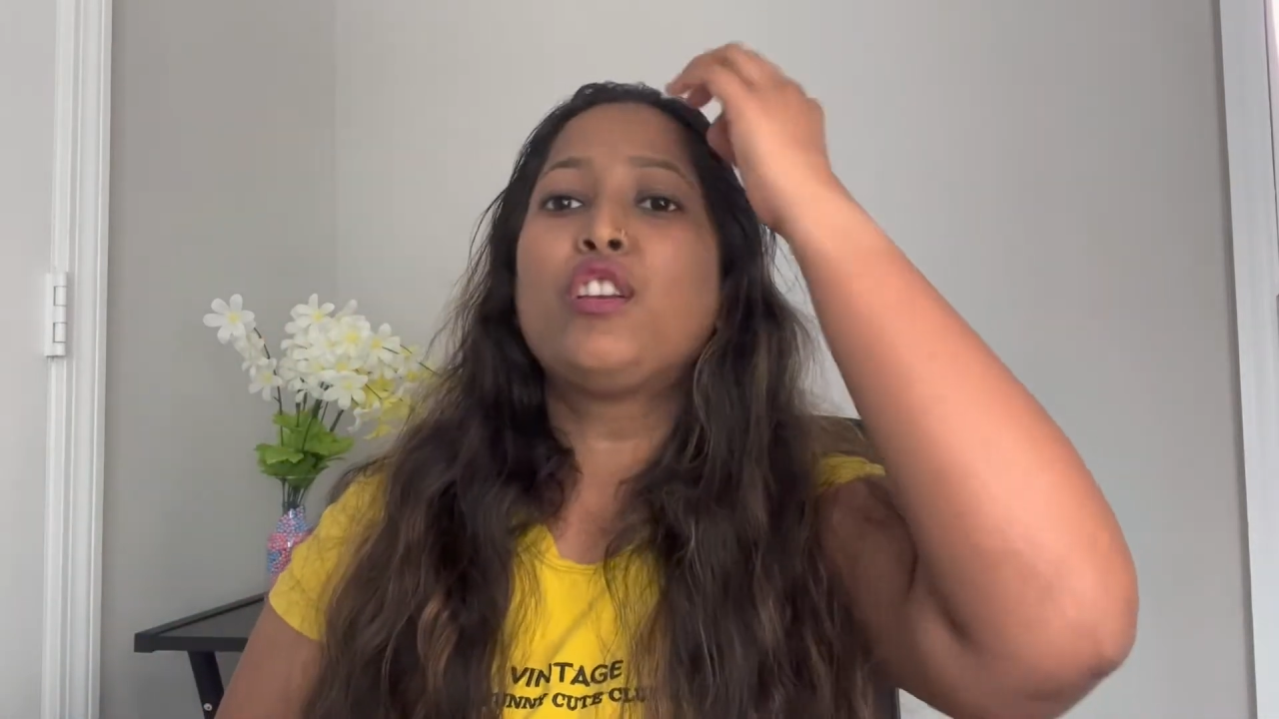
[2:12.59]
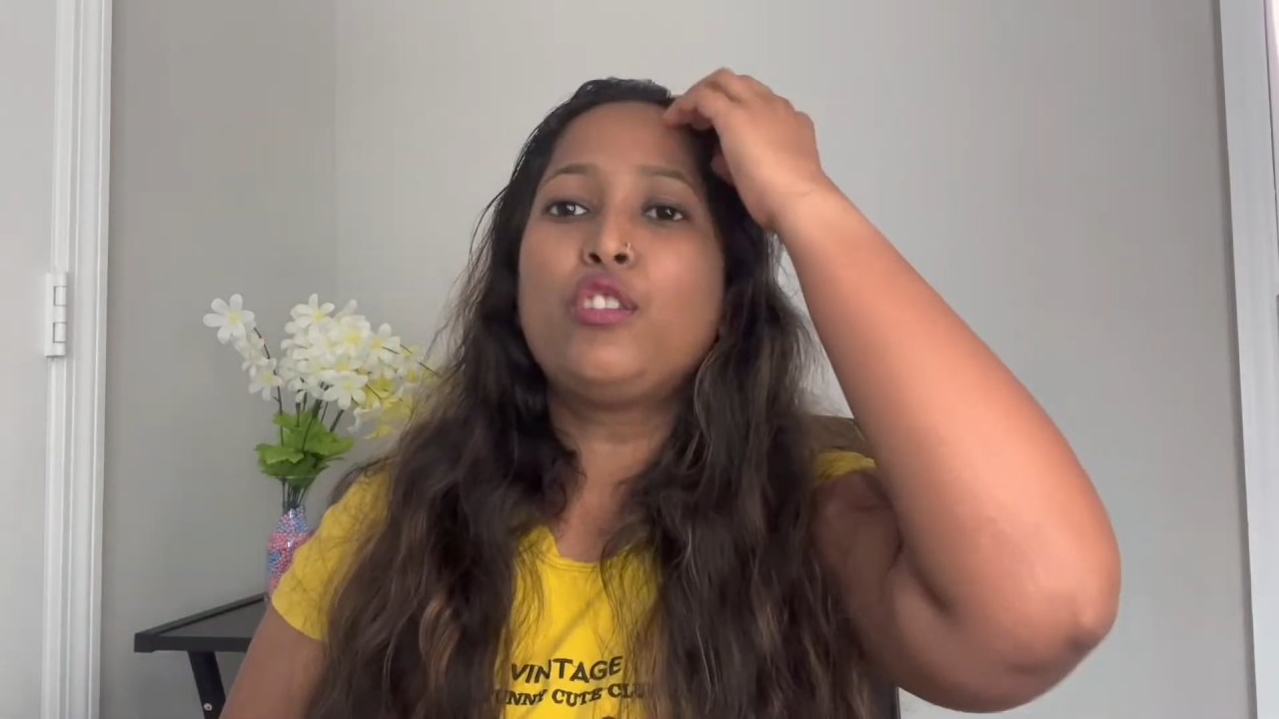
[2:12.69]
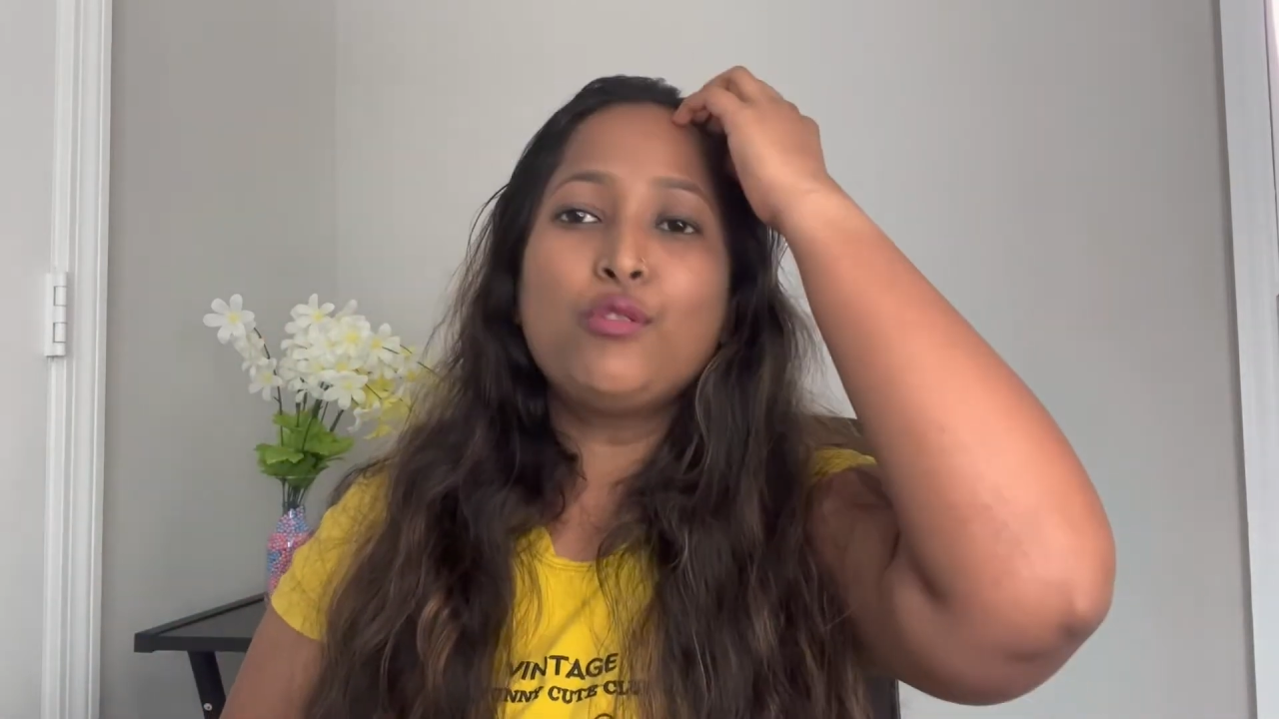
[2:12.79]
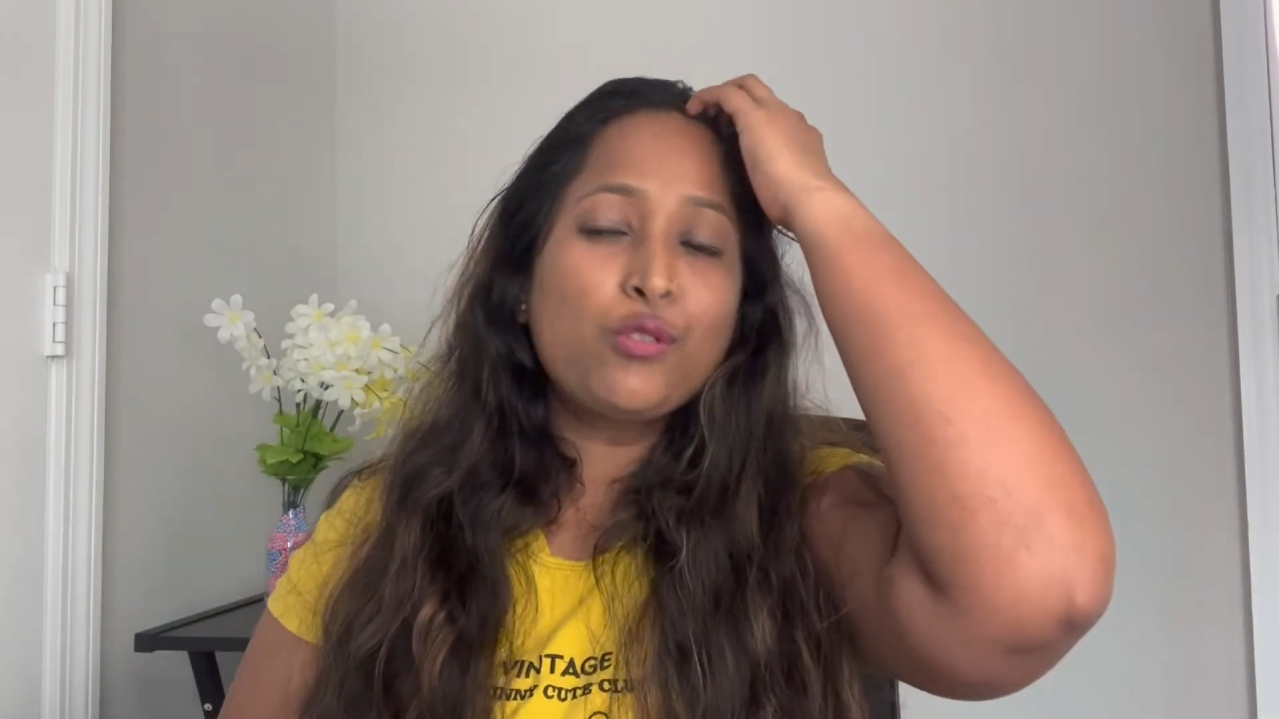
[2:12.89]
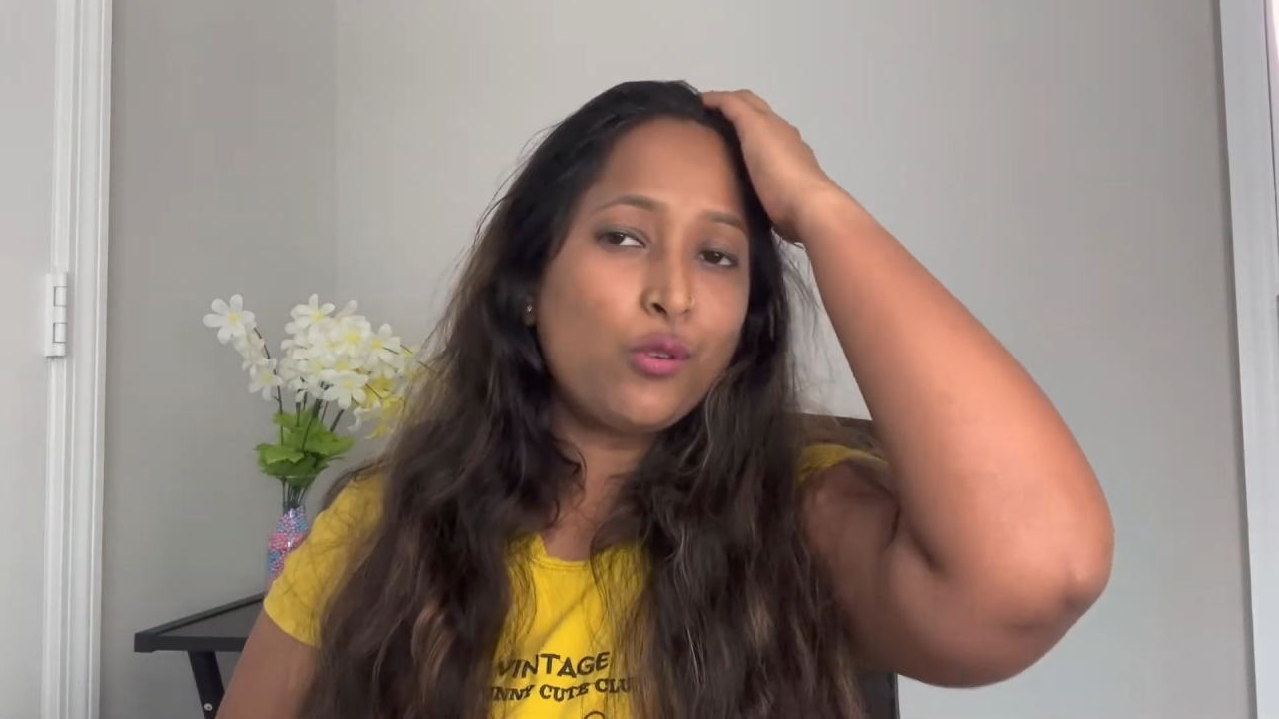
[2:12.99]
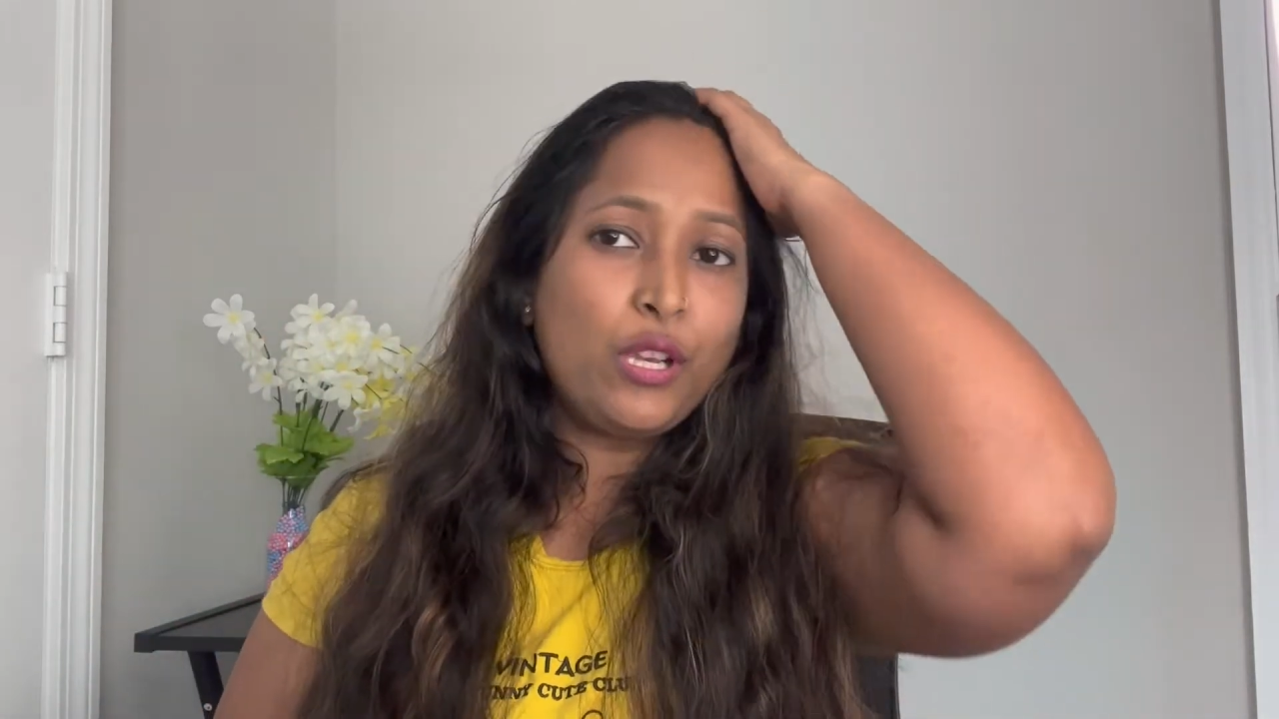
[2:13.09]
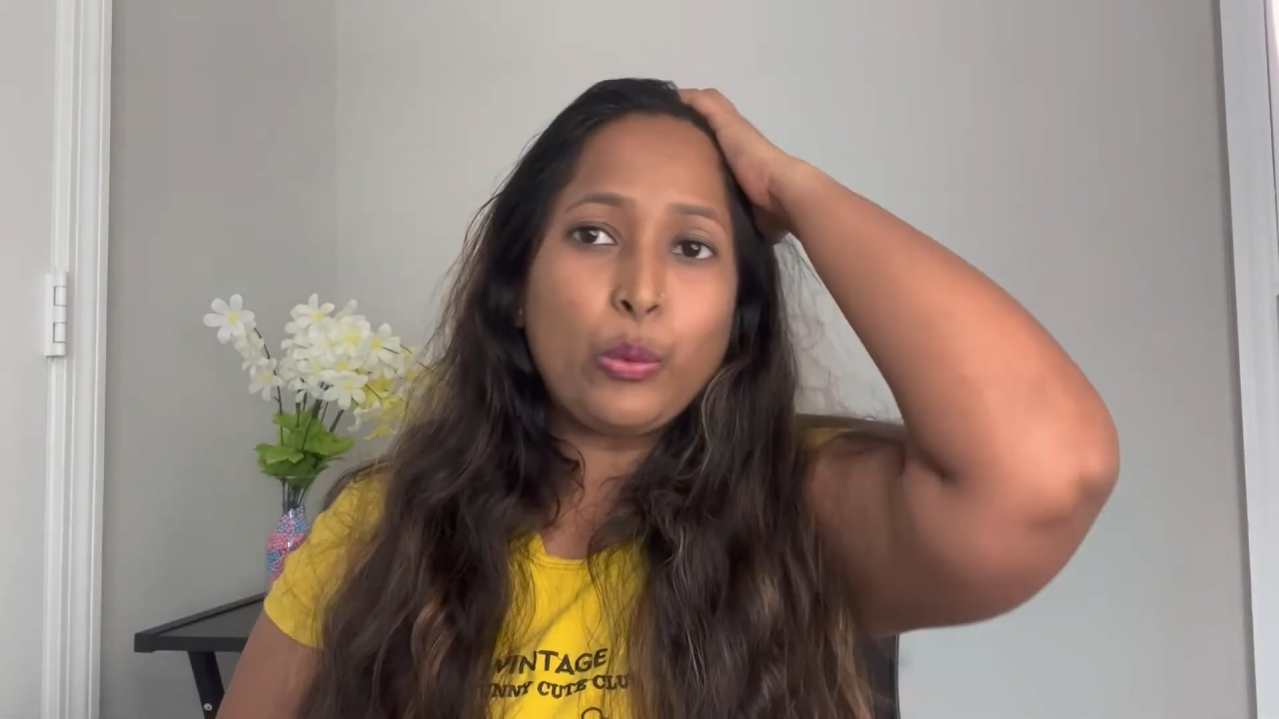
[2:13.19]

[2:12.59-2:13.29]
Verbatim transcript: use only